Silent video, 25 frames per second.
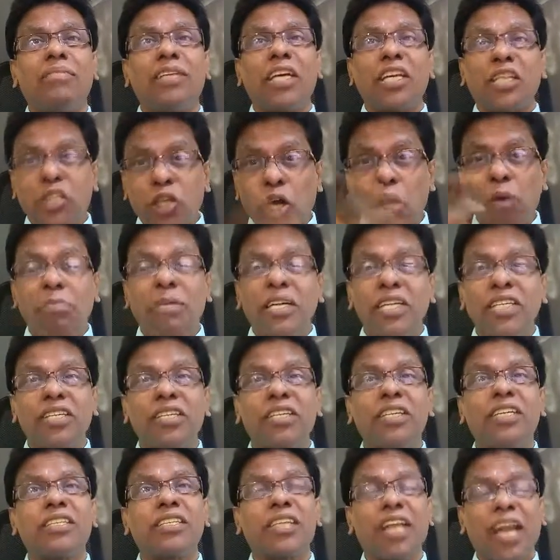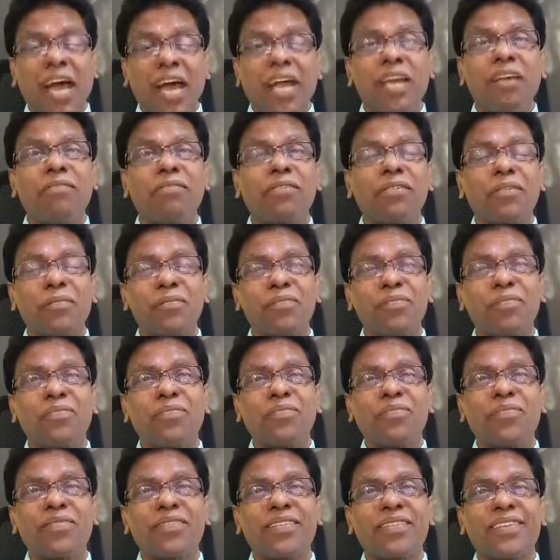establish in his life?
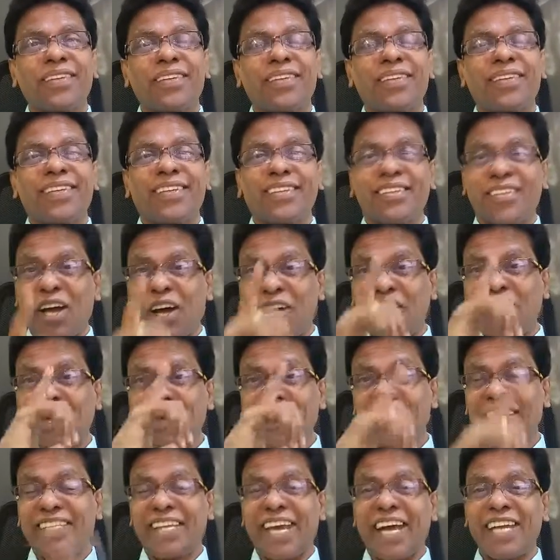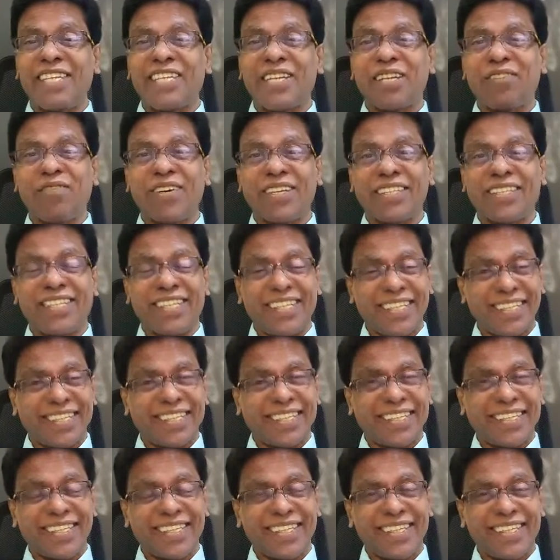Socrates' answer was this:
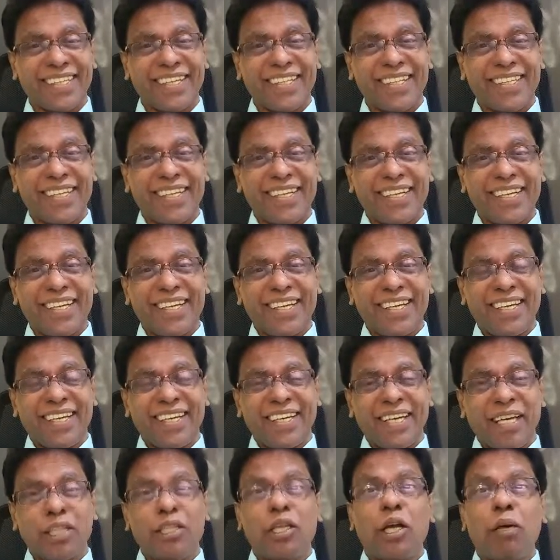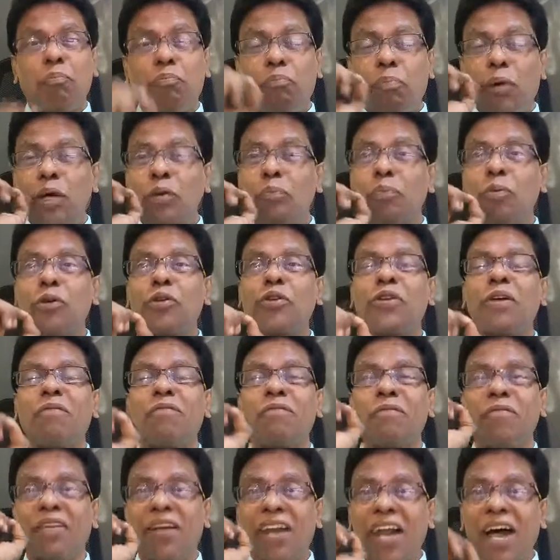the purpose
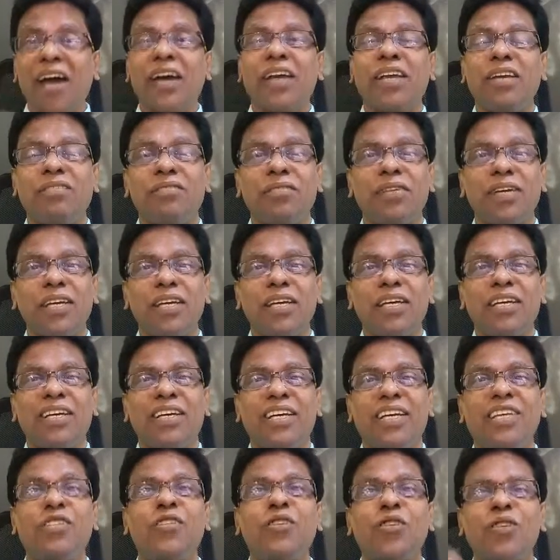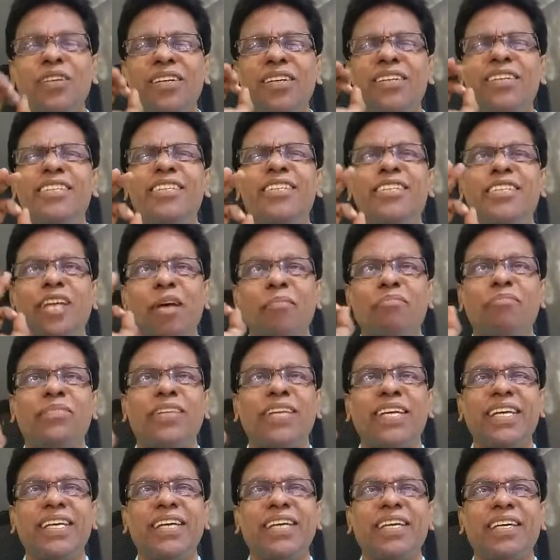of life is to learn
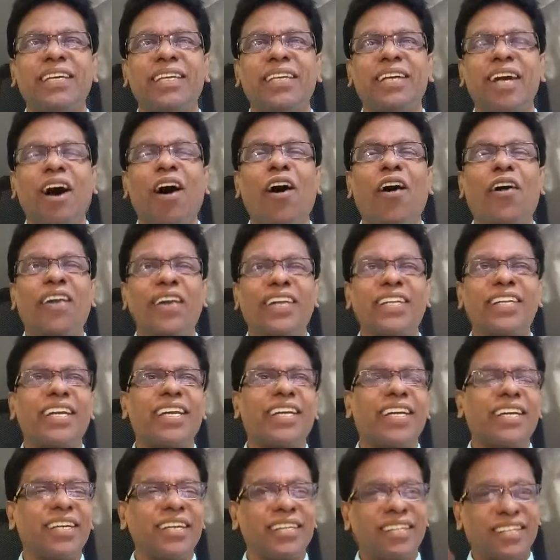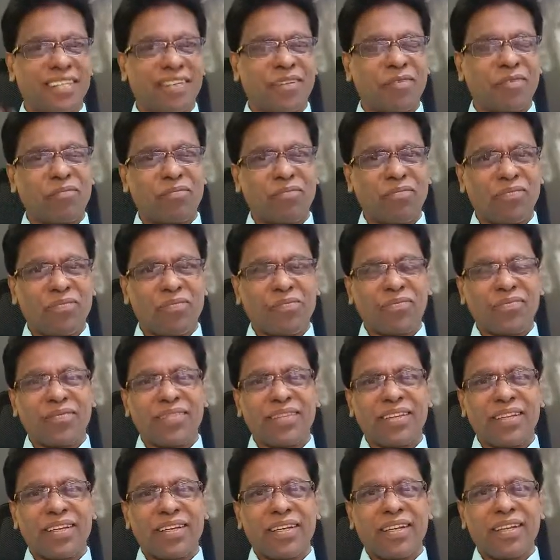something or other.
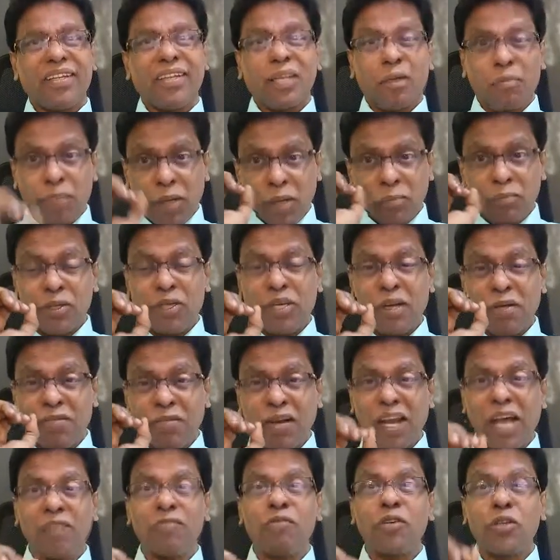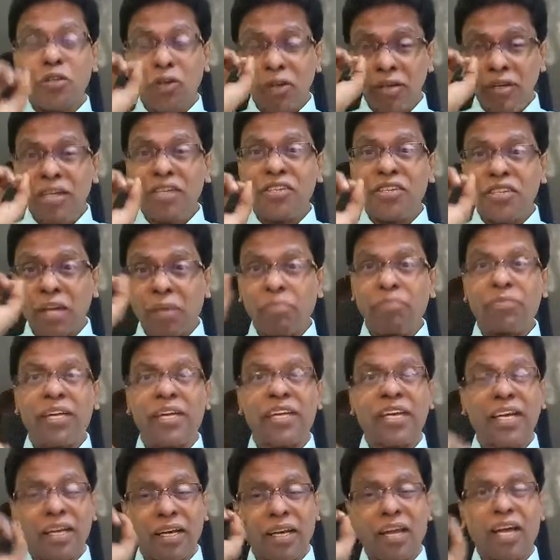The purpose of life is to learn
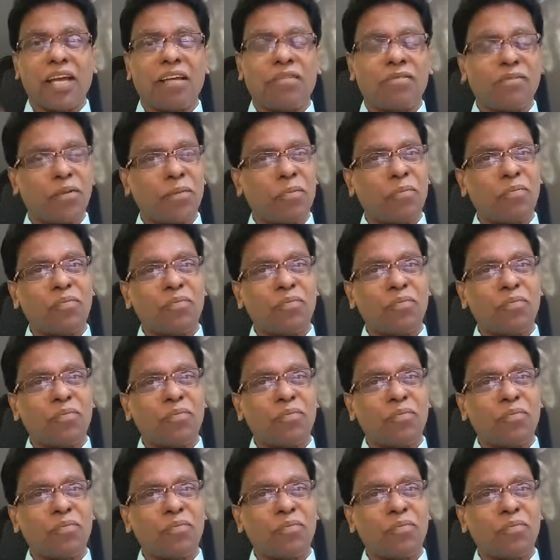something in life.